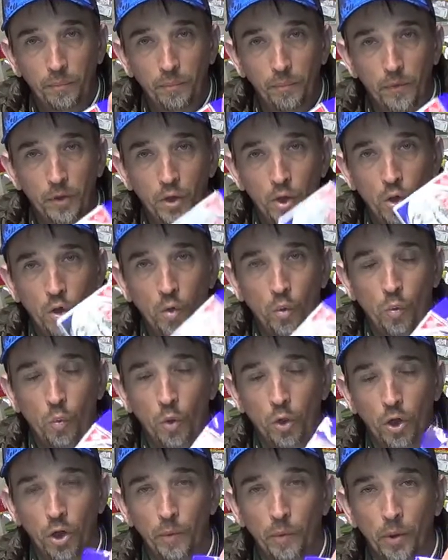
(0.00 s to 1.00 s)
you know,
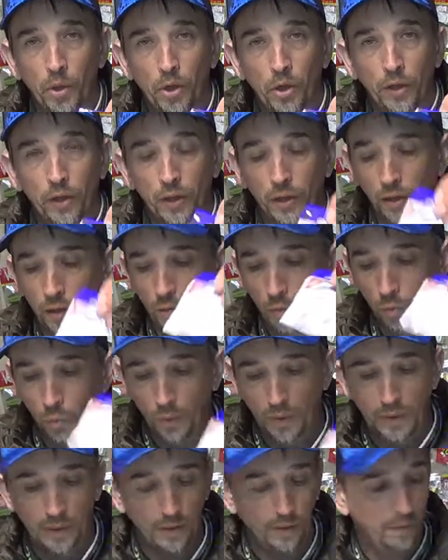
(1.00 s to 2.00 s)
worm hook
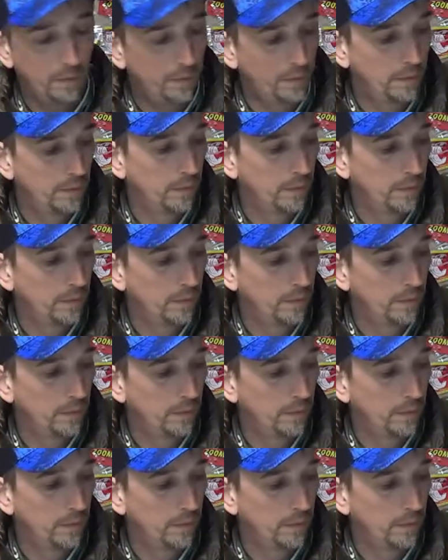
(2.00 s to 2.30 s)
with